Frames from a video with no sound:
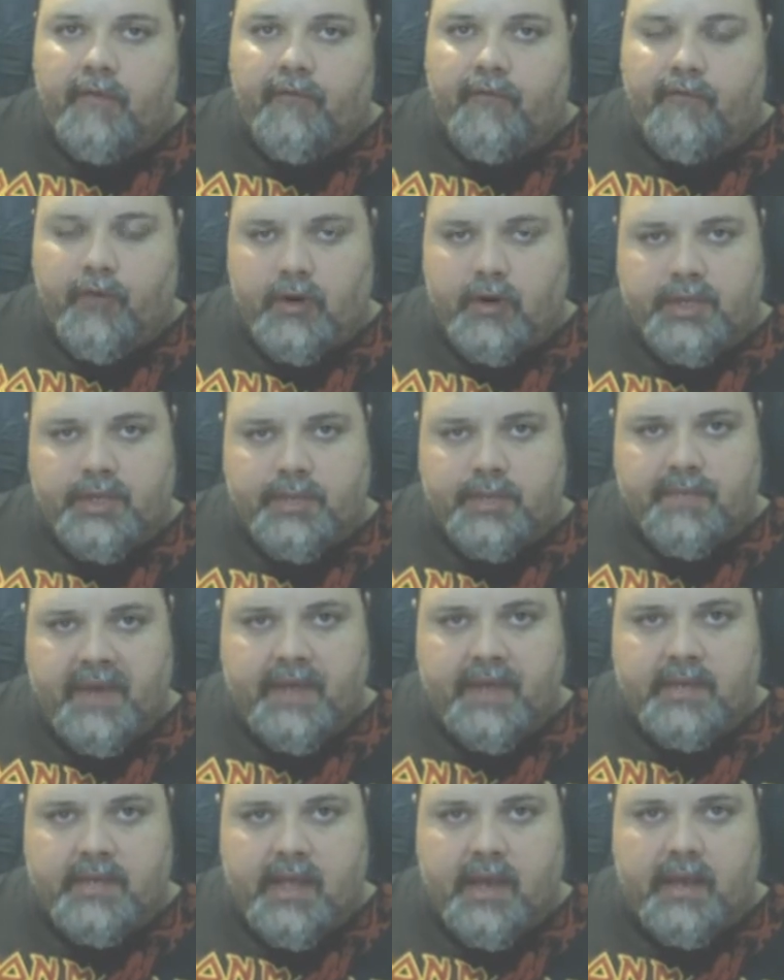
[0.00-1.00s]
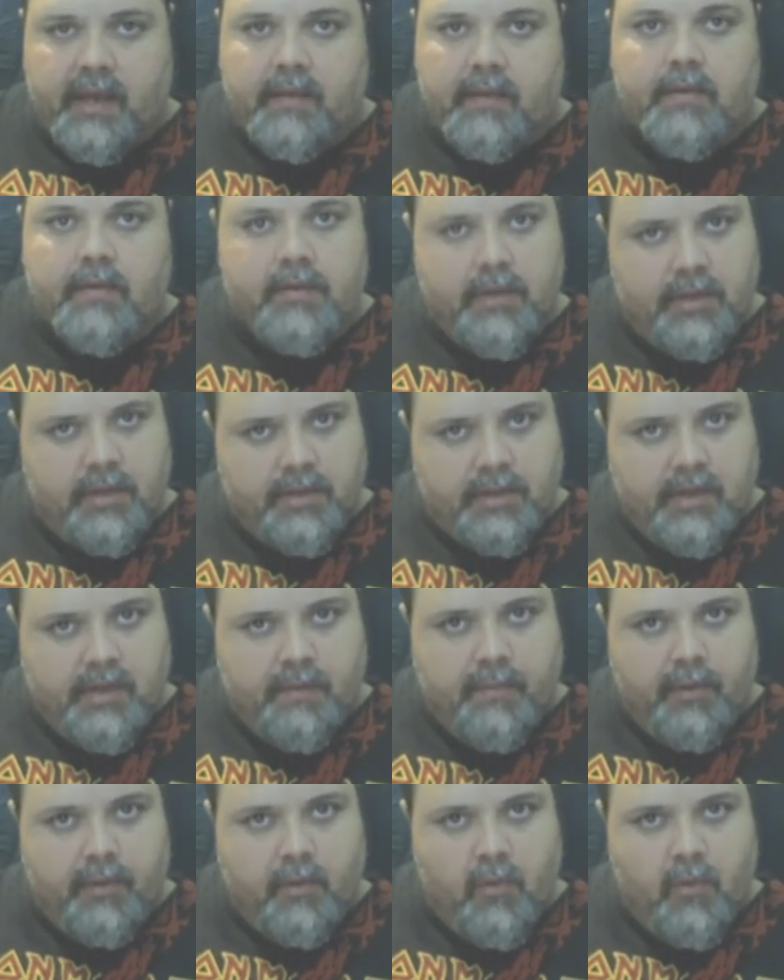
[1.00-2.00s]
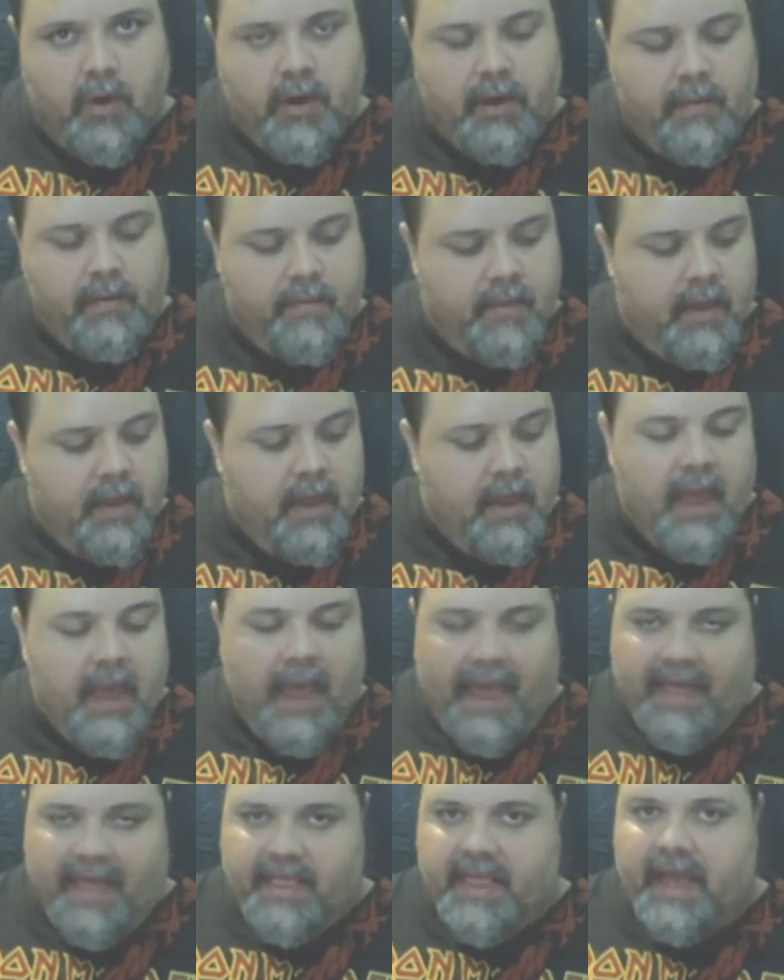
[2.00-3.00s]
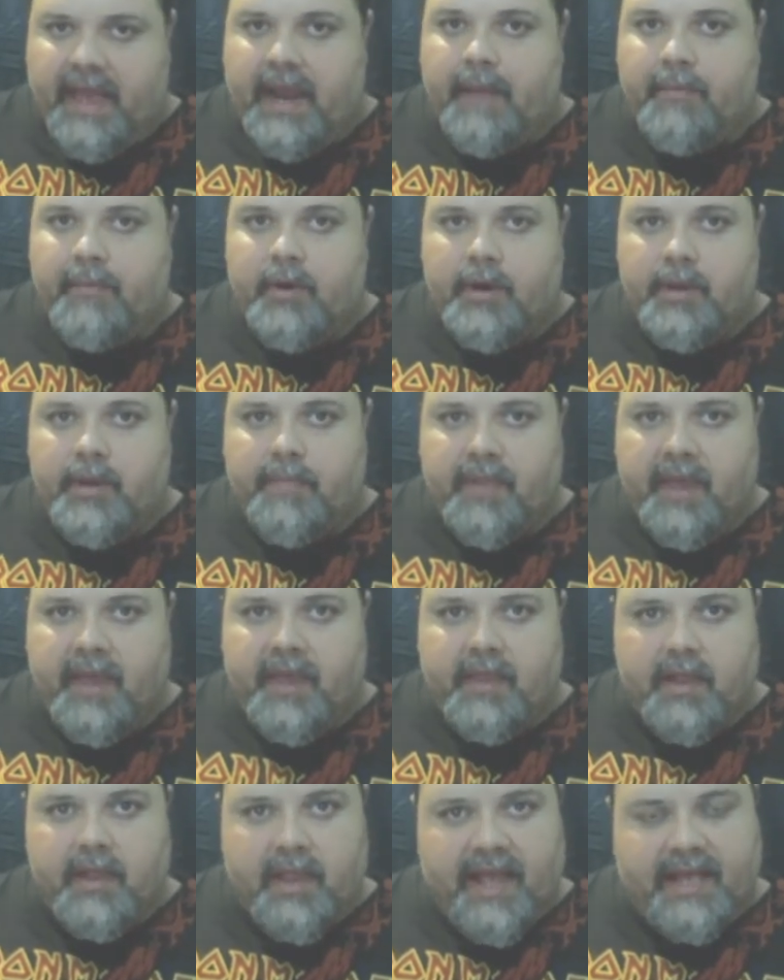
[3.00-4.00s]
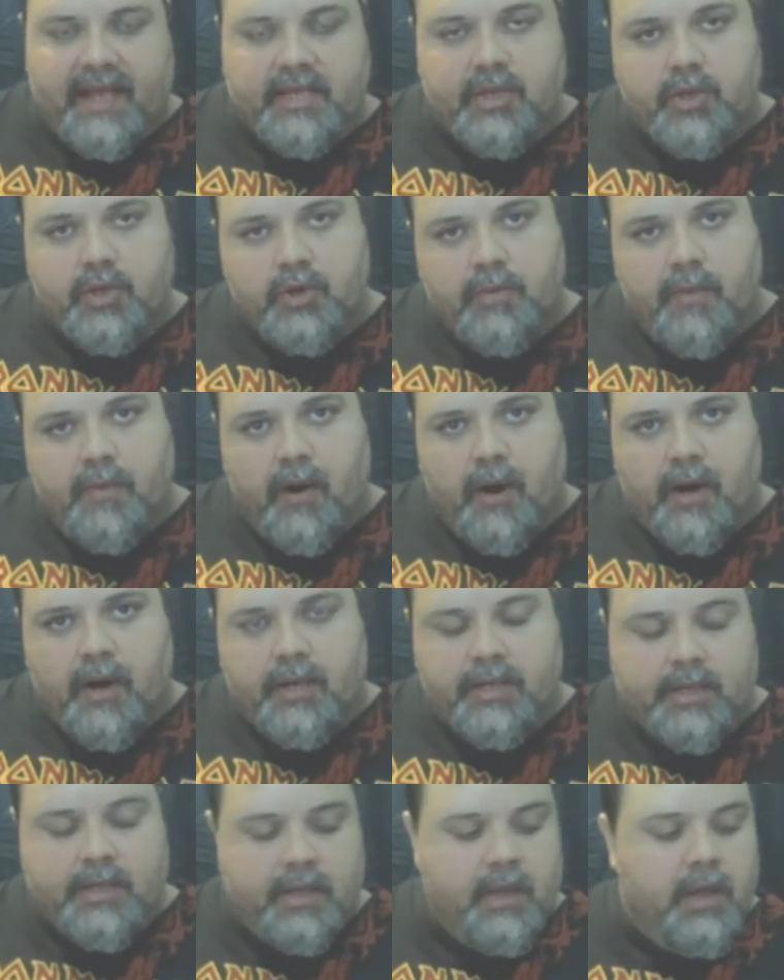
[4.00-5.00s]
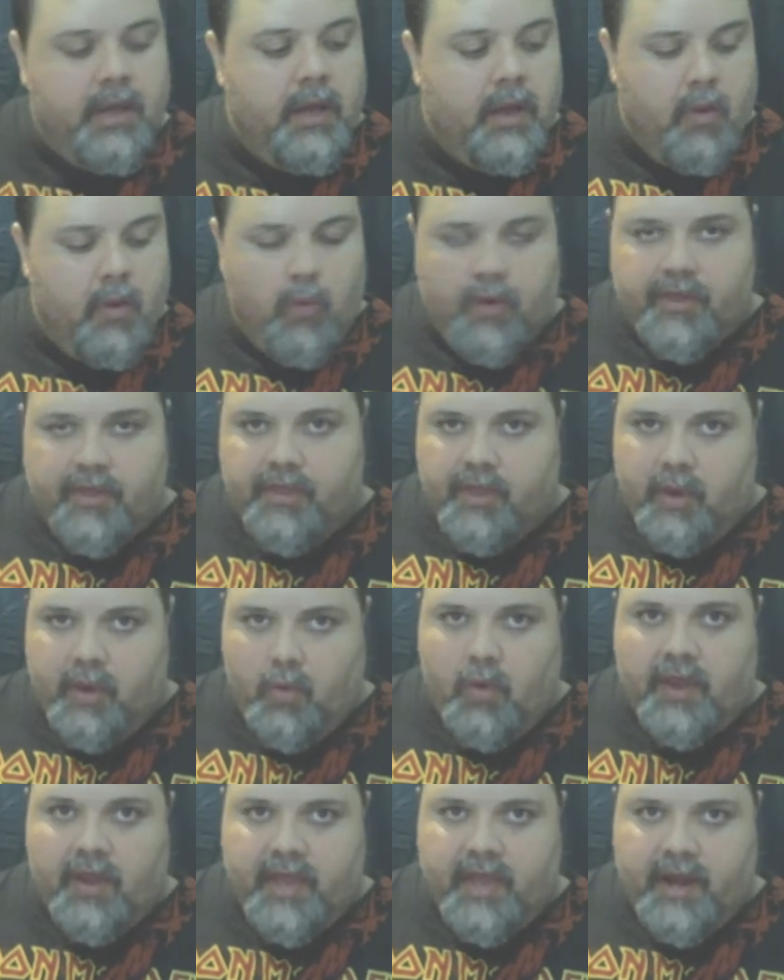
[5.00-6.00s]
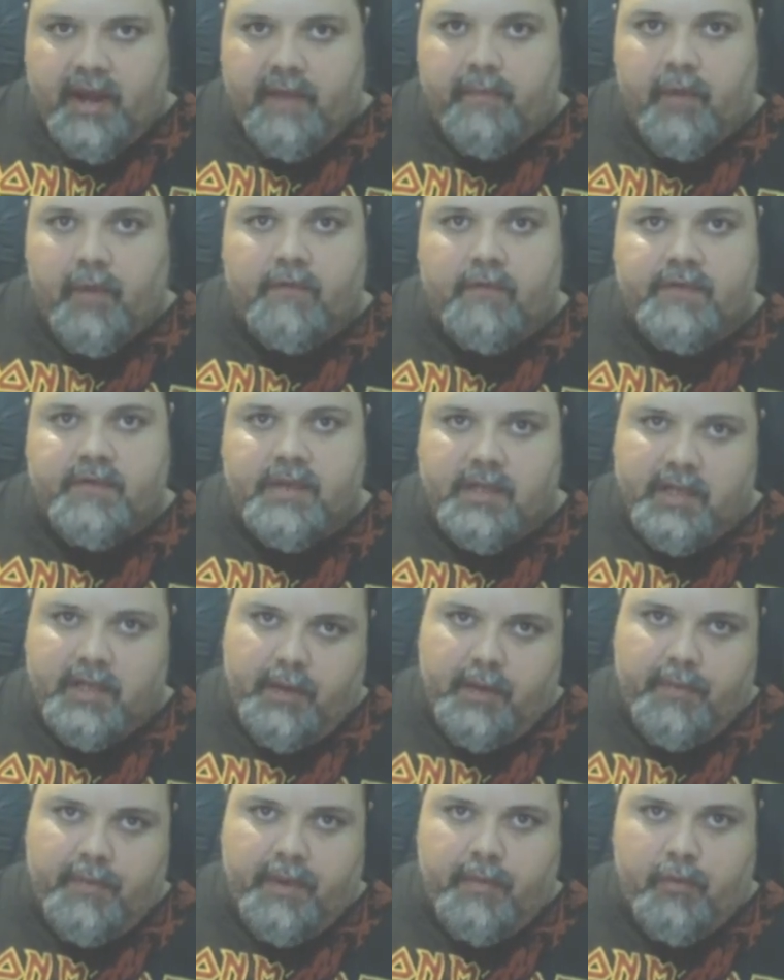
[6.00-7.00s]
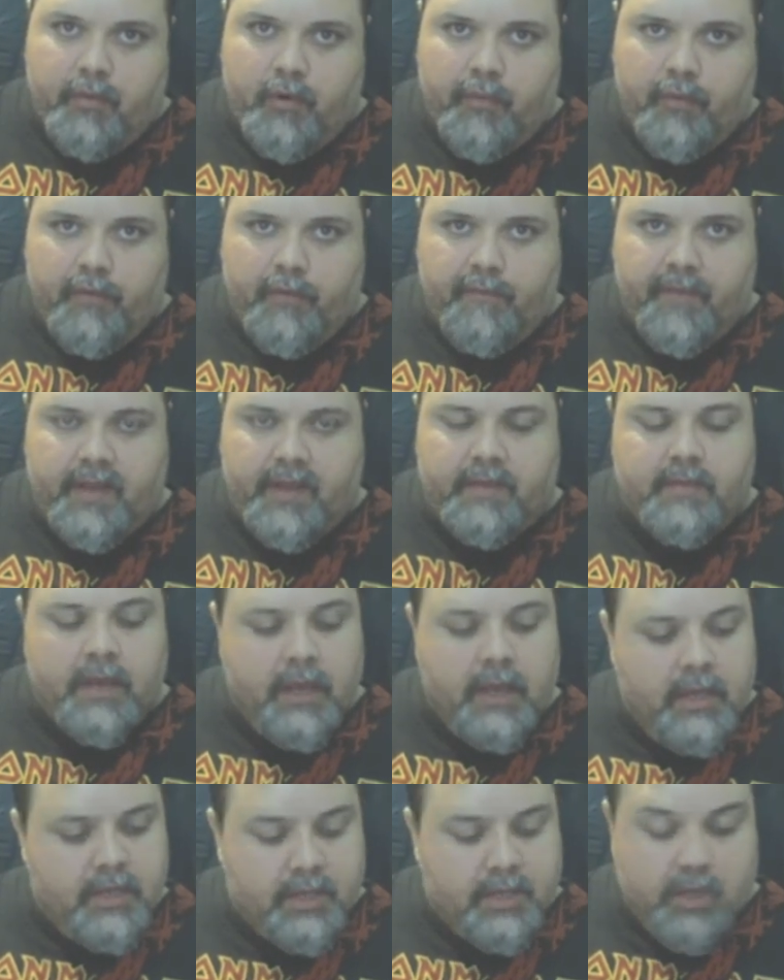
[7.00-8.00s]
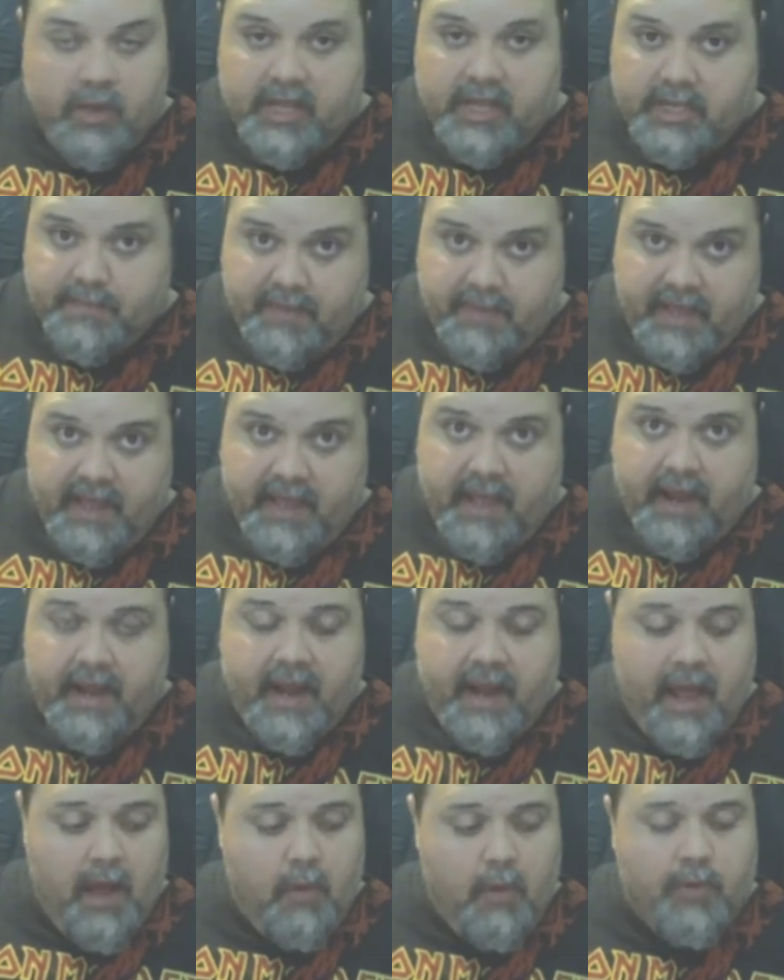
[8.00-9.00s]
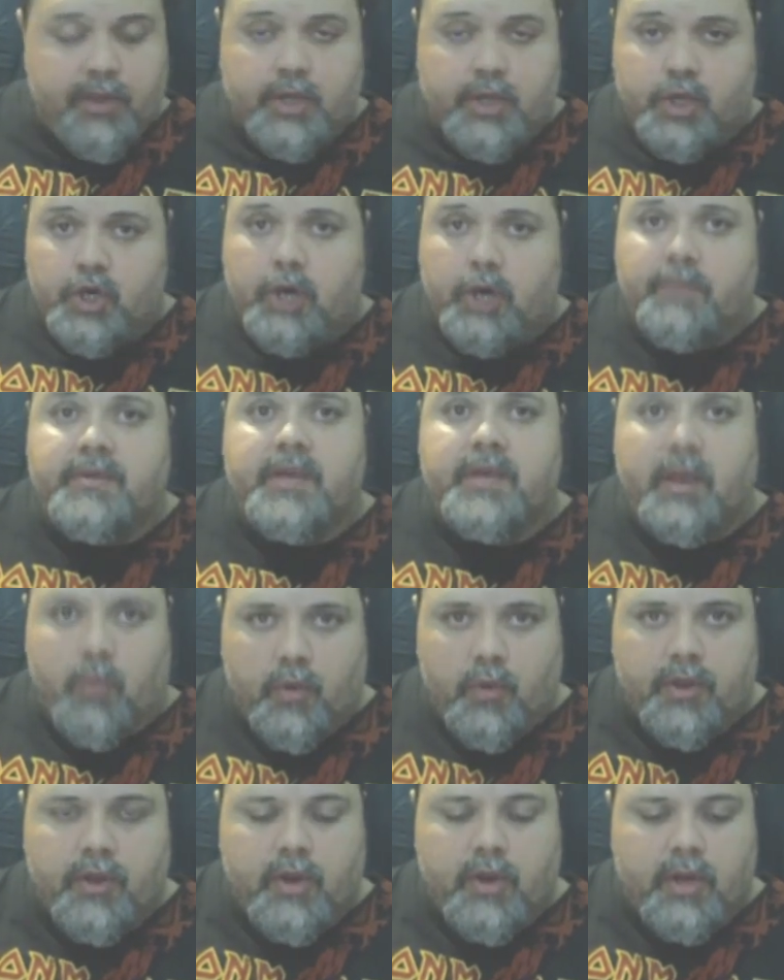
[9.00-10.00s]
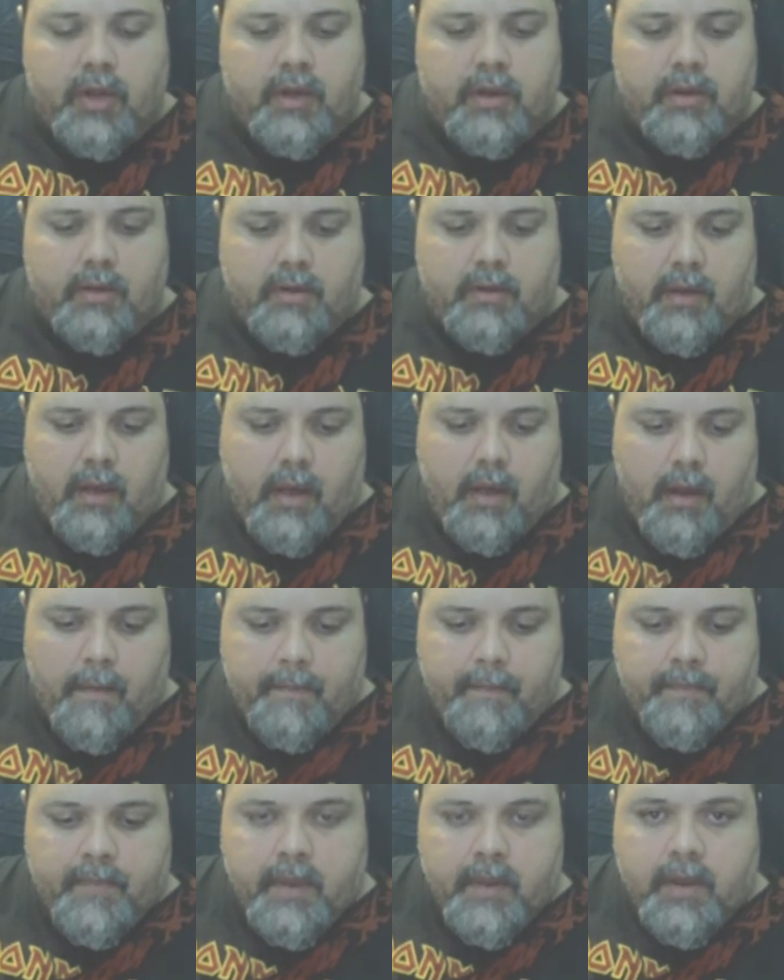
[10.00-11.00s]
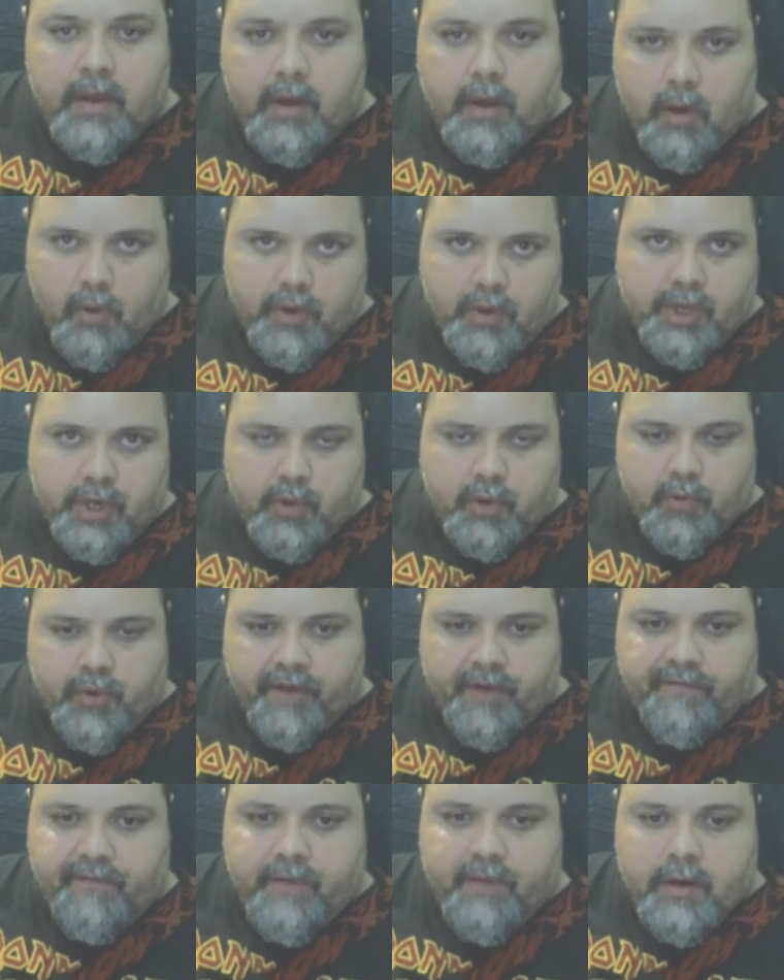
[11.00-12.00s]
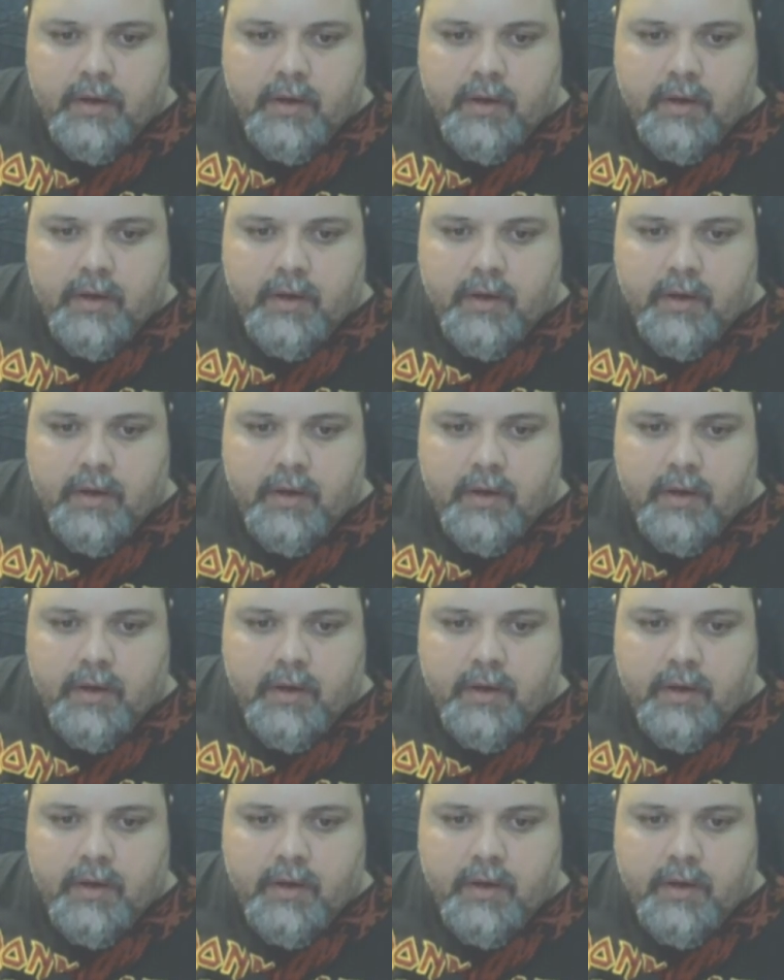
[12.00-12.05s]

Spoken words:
first bass line, the simple one, and then I'm going to play the last 2 bars with the one that involves a little bit more movement. So let's play that now with the drums and with the original riff.